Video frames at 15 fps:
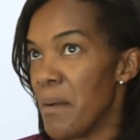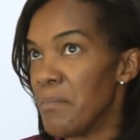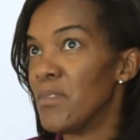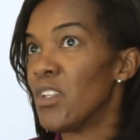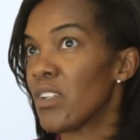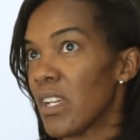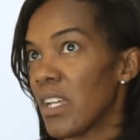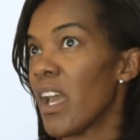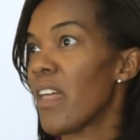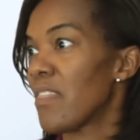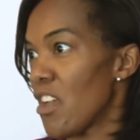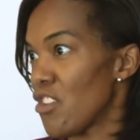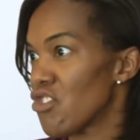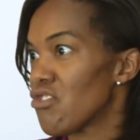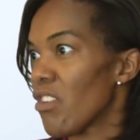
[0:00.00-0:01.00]
am looking at
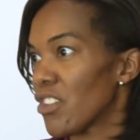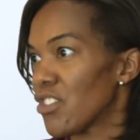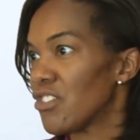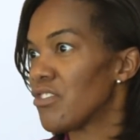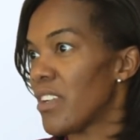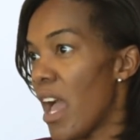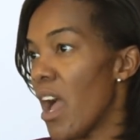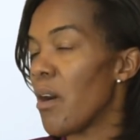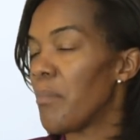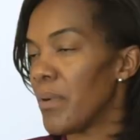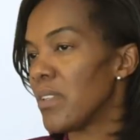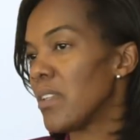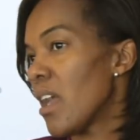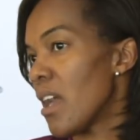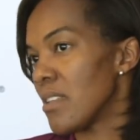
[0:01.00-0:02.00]
that structure now,
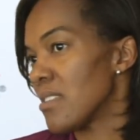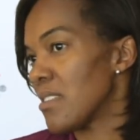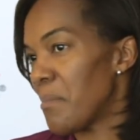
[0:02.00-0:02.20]
but yes,